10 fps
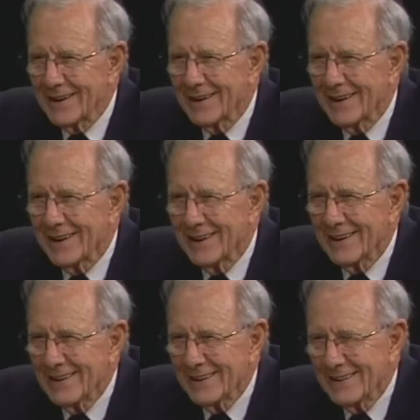Goodness.
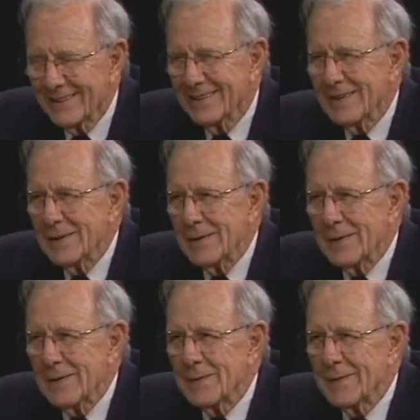
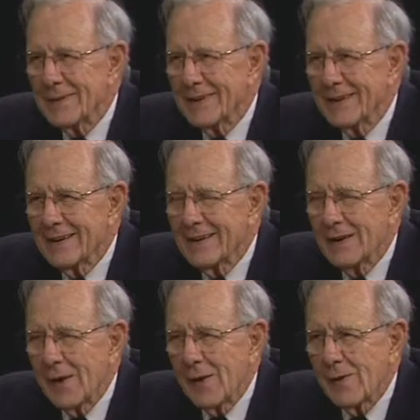Goodness.
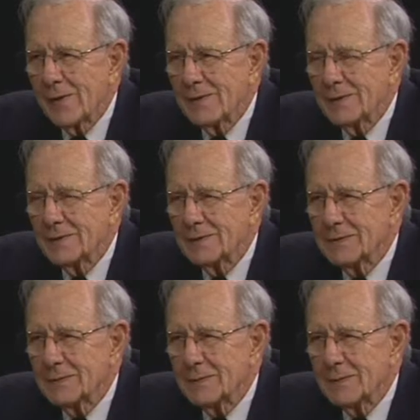And so you